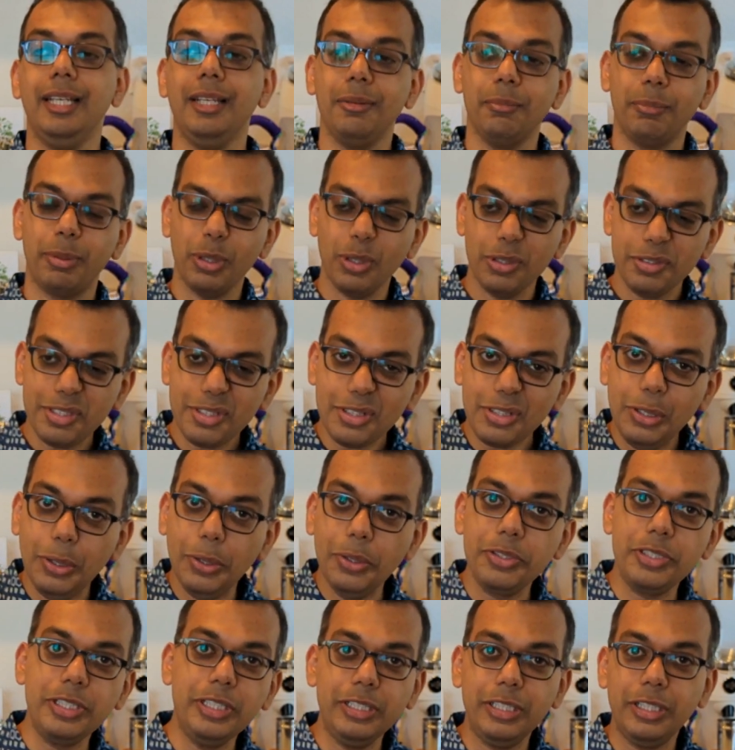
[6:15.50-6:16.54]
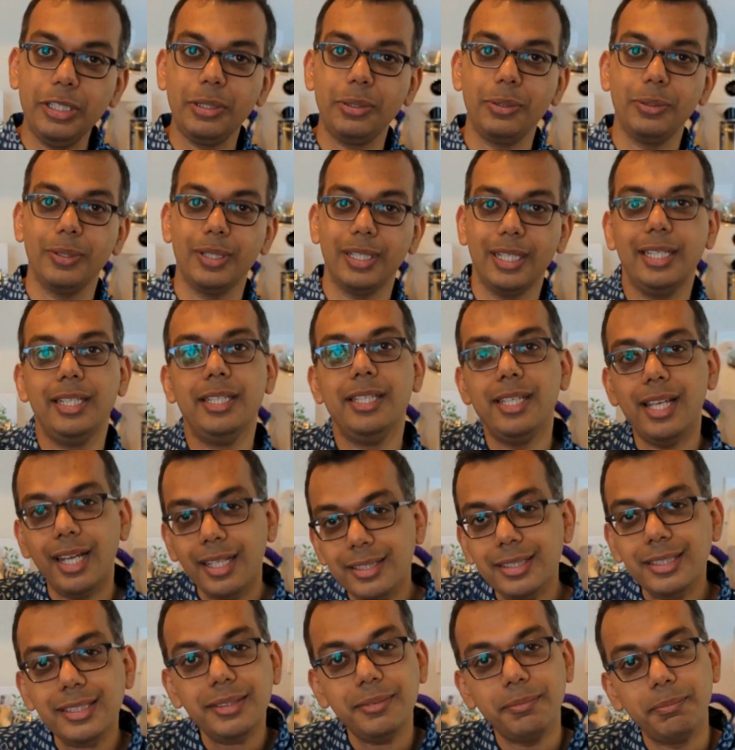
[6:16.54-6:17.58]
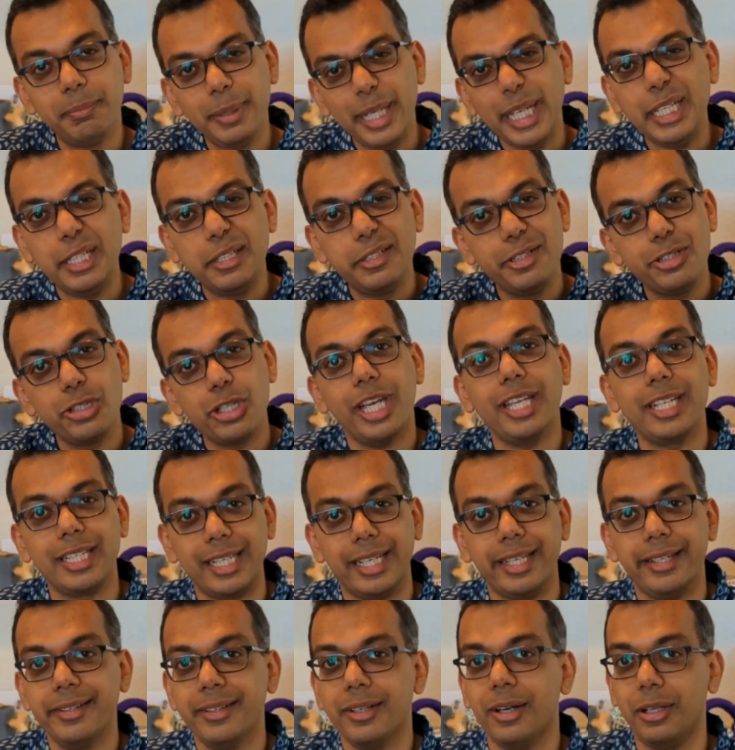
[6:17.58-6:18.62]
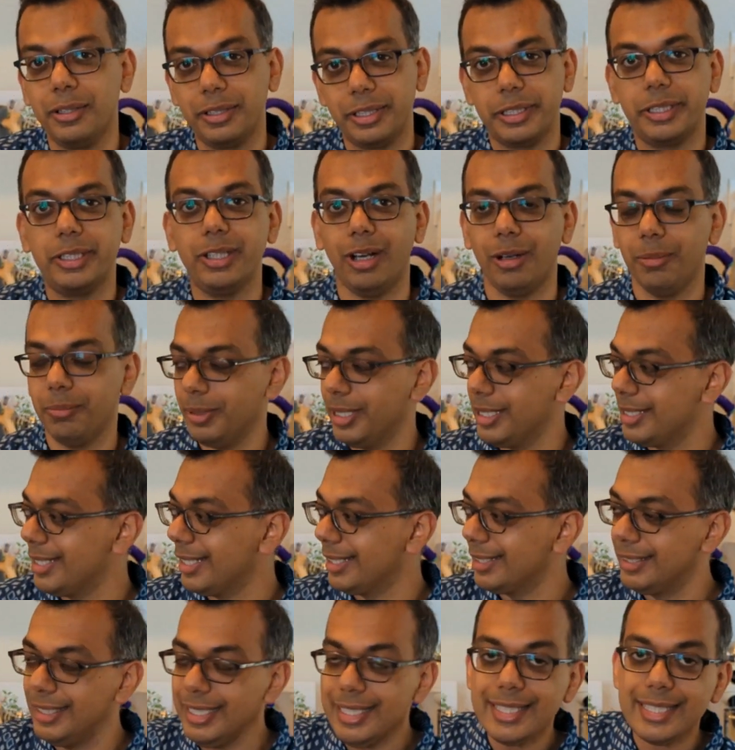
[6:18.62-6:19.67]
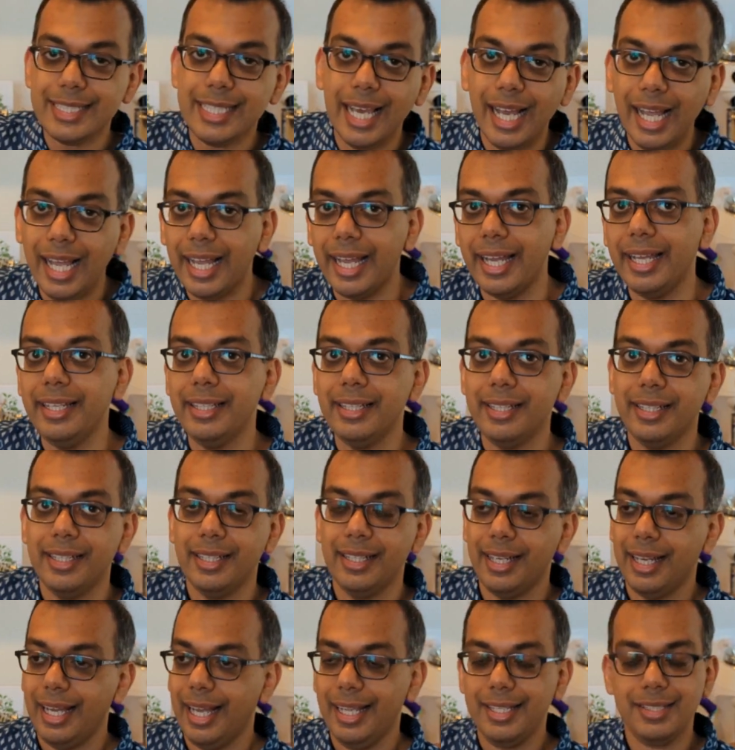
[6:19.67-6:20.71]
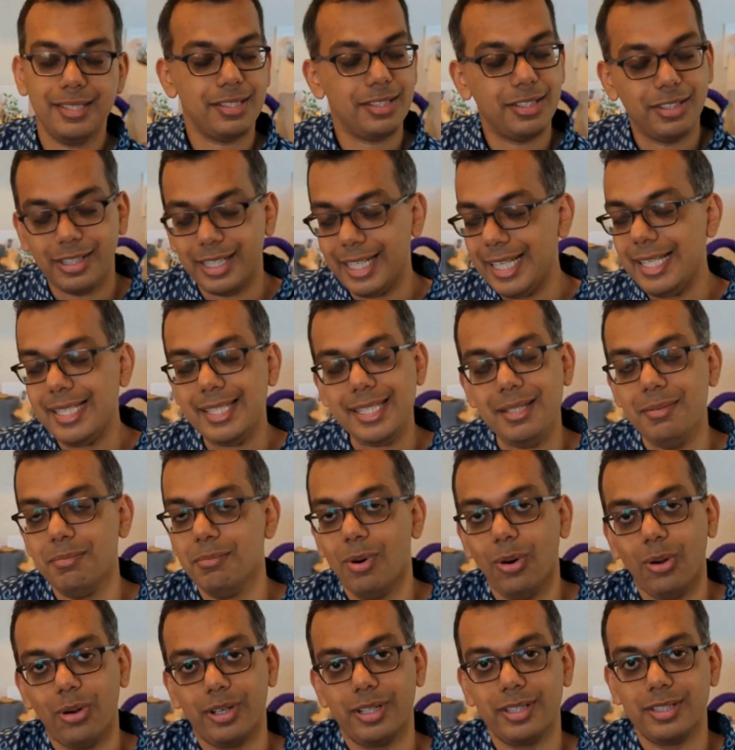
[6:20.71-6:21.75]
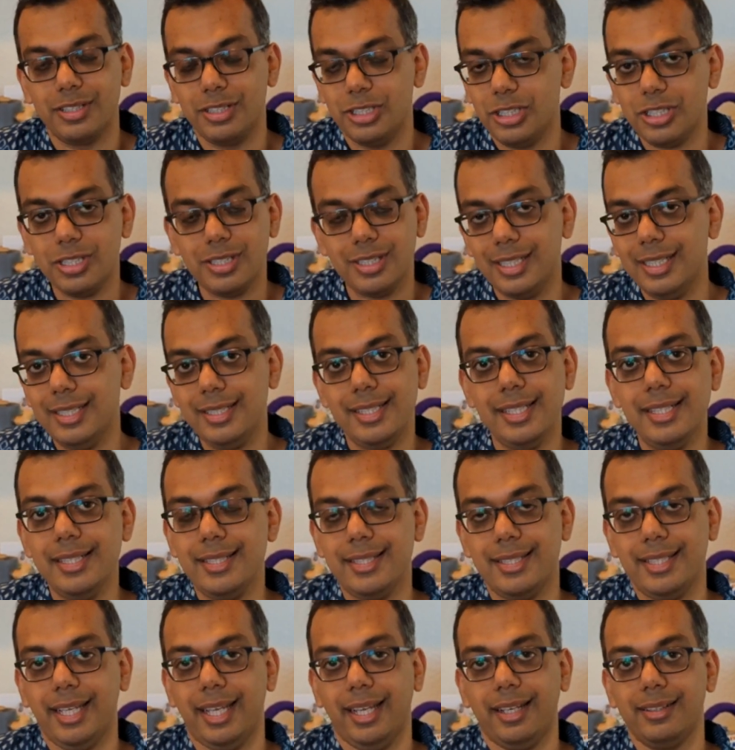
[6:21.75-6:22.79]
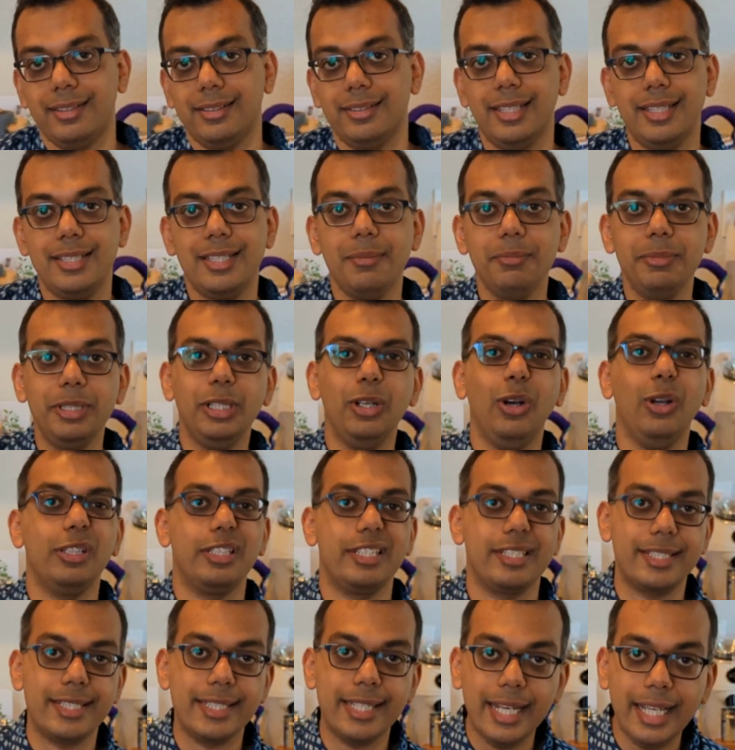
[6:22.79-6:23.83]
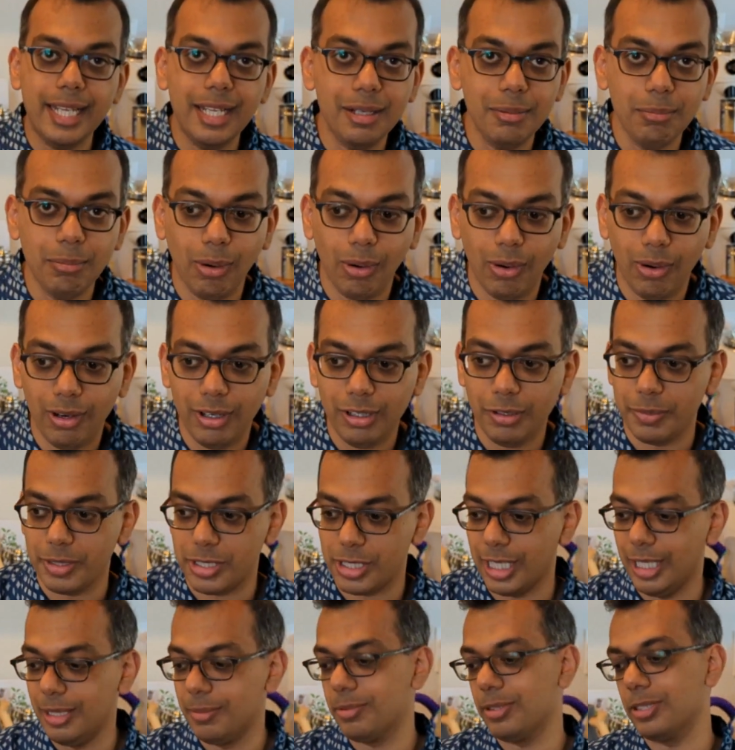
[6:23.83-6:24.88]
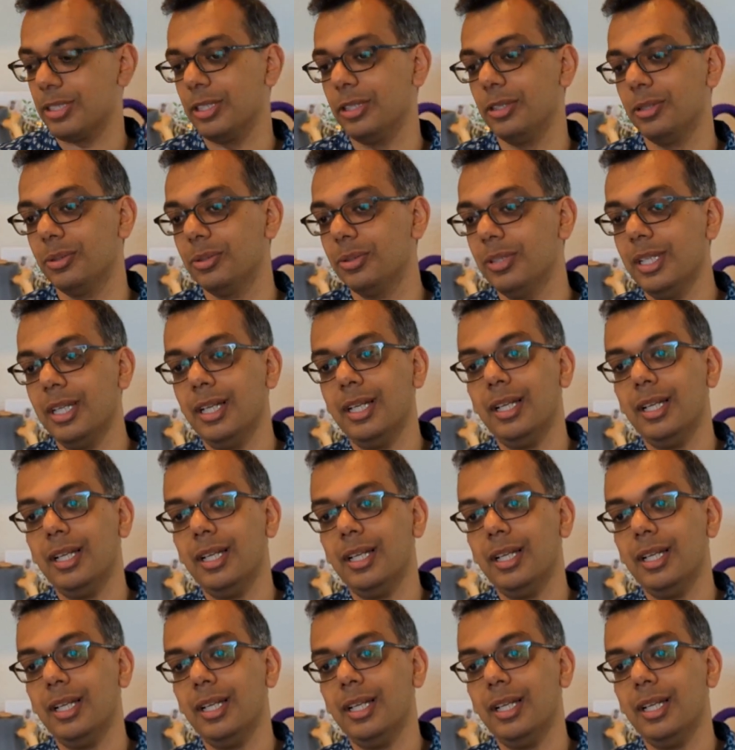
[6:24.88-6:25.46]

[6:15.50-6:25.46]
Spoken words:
But also goes into another big cherry on the top is that this guy has crazy mods. Just, it's insane. There's something called the Slayer mod, which helps you